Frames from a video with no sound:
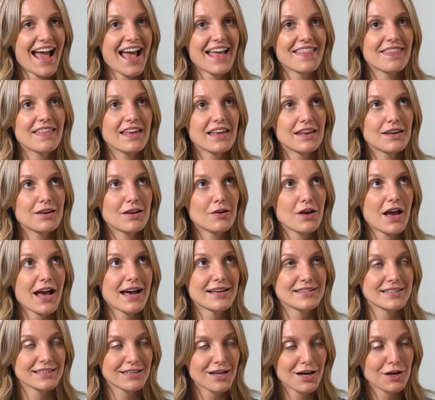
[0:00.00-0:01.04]
And then
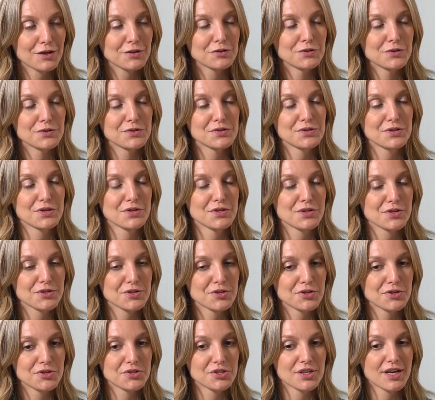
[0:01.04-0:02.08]
as it got closer to the
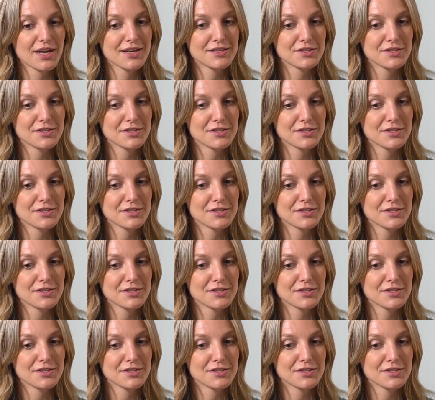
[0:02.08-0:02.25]
surgery,